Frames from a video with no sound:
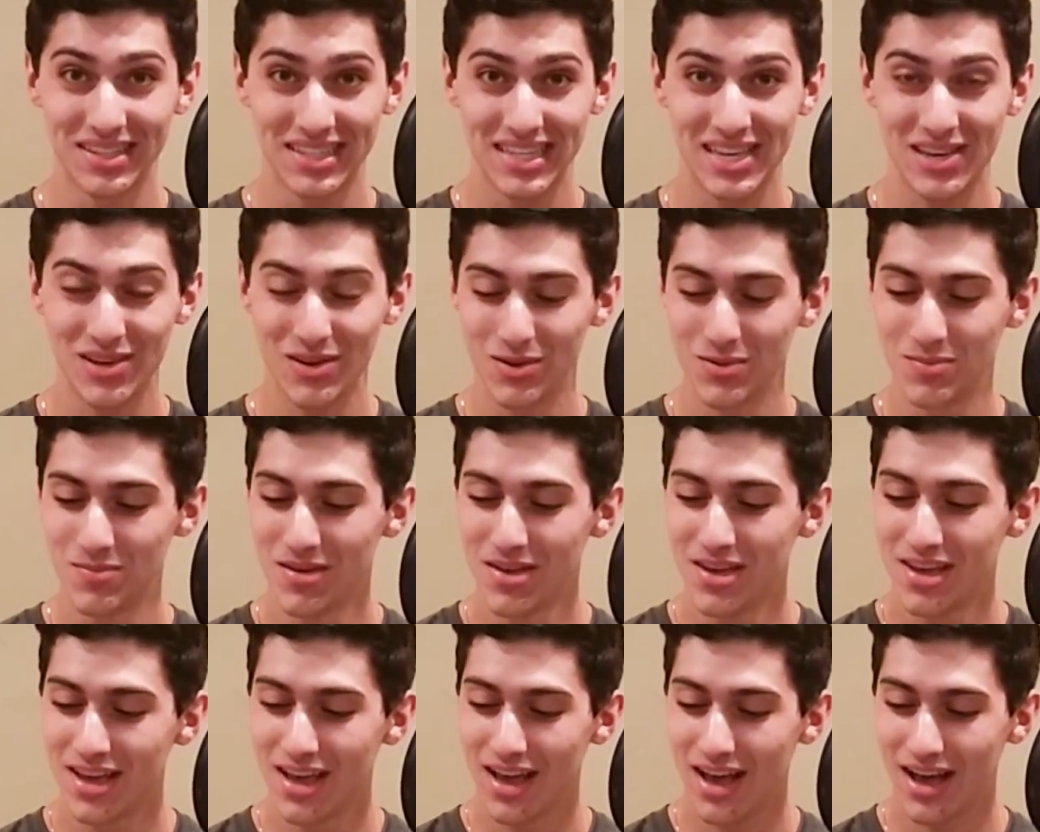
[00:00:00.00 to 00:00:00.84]
this cube
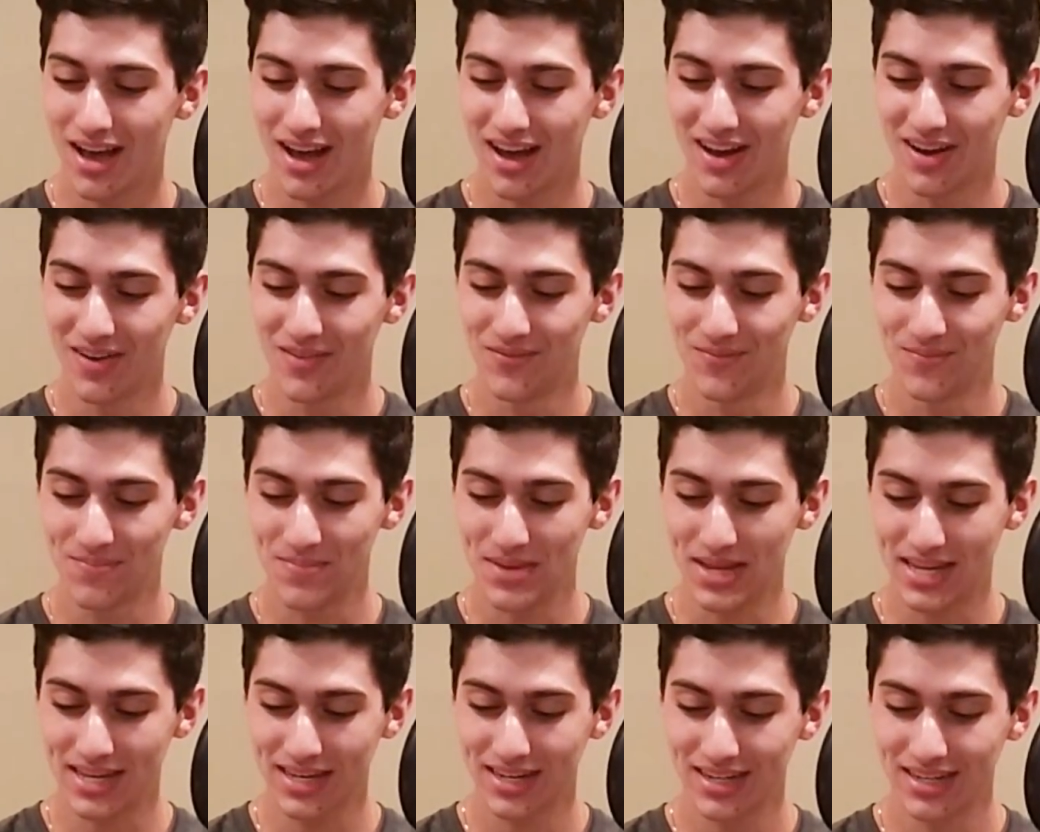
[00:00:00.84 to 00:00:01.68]

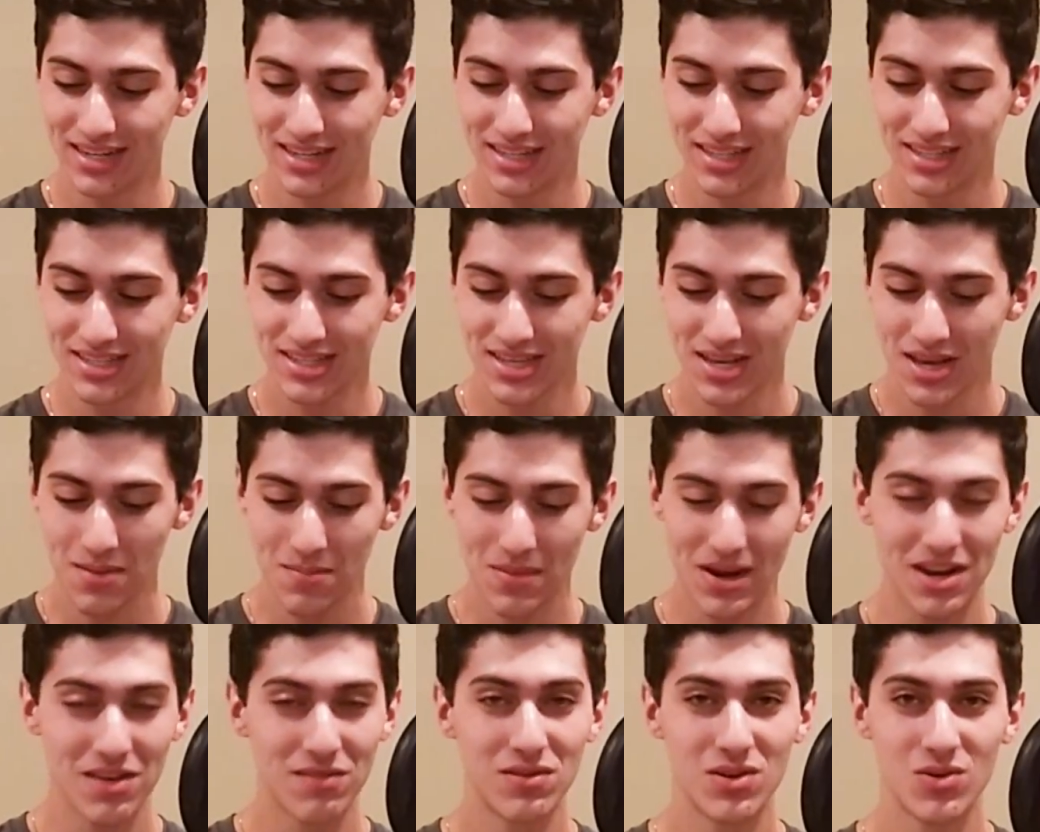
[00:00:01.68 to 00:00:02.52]
because
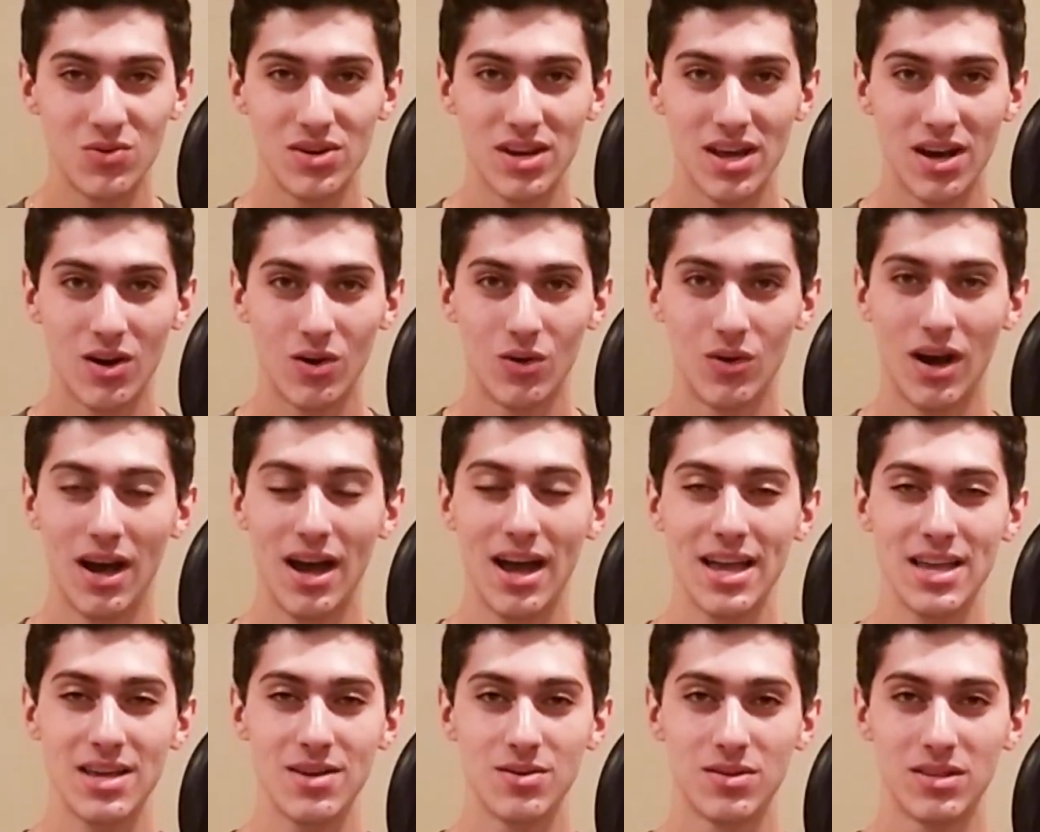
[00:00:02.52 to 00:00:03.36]
many of you know
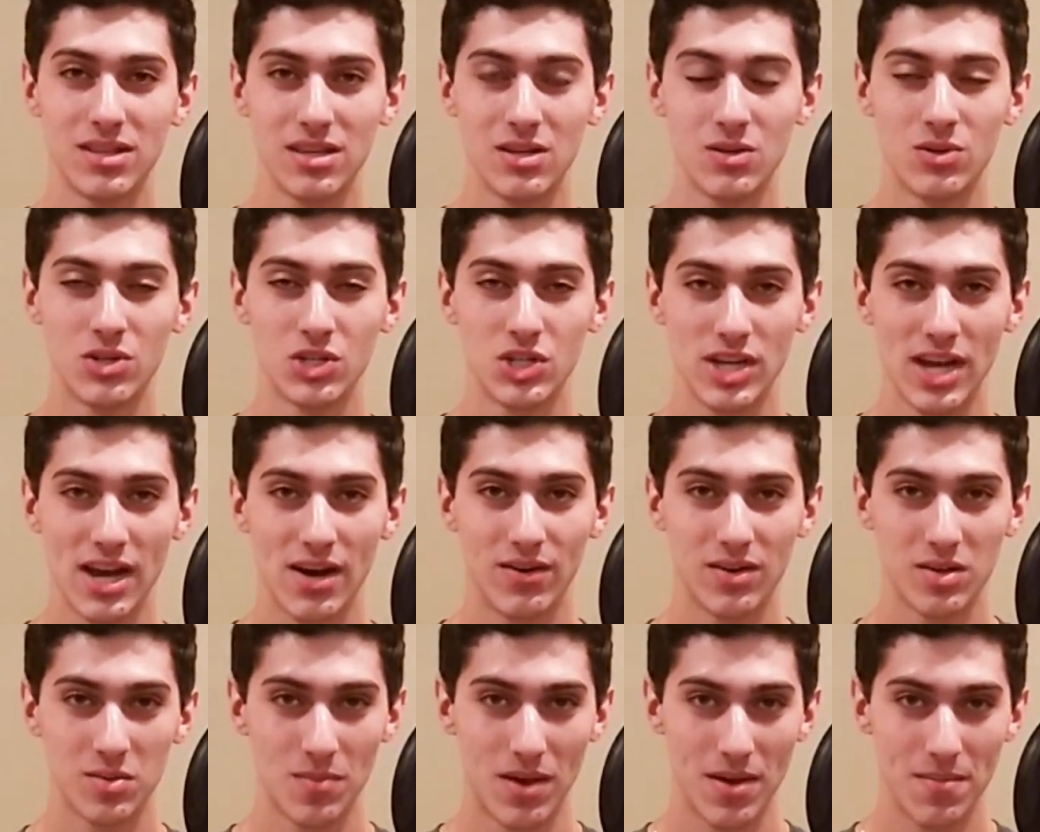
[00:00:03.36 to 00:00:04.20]
I use the
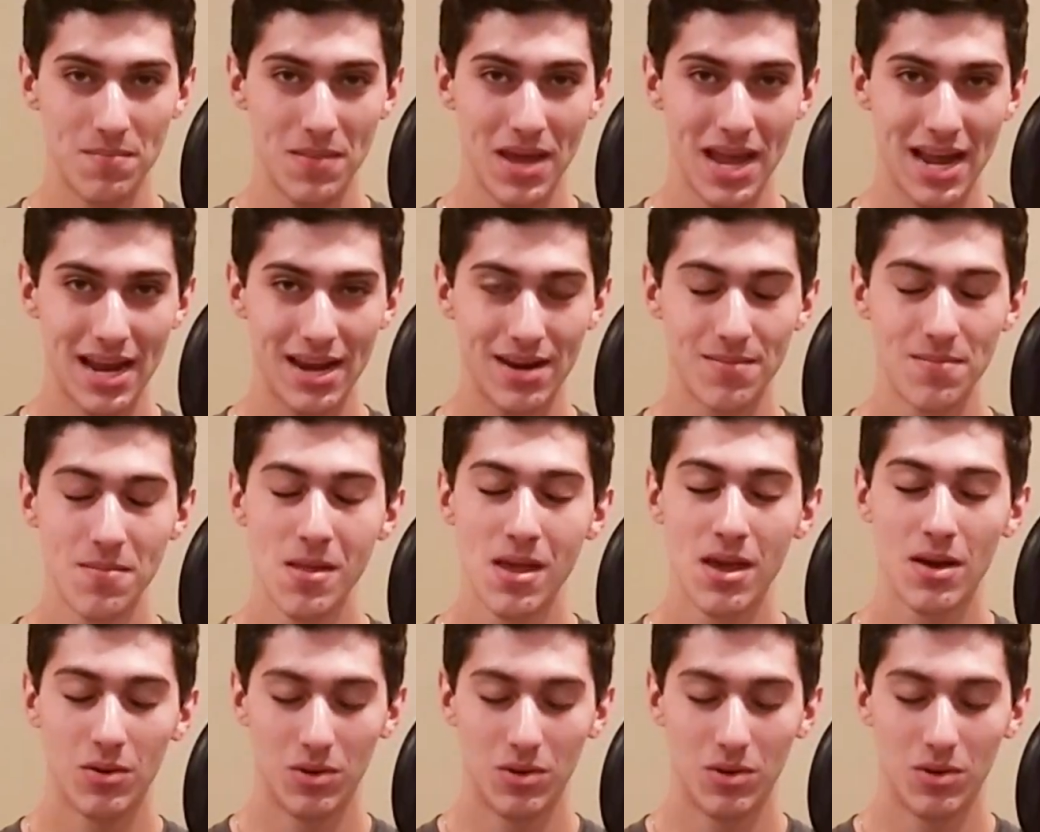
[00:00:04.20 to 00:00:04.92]
Yuexiao as my main.